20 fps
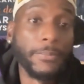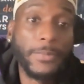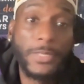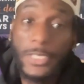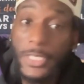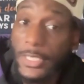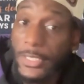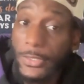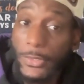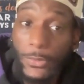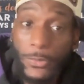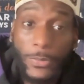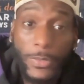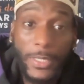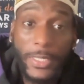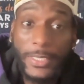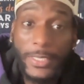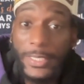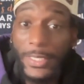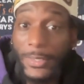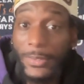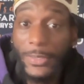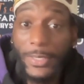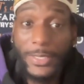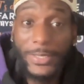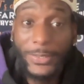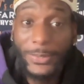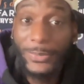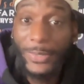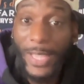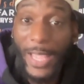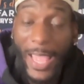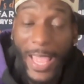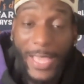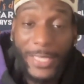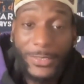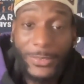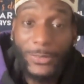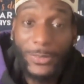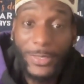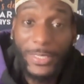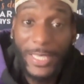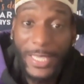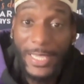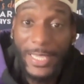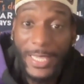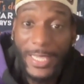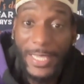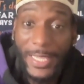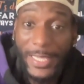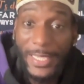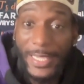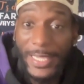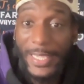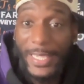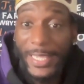just doing it turn into an actual gig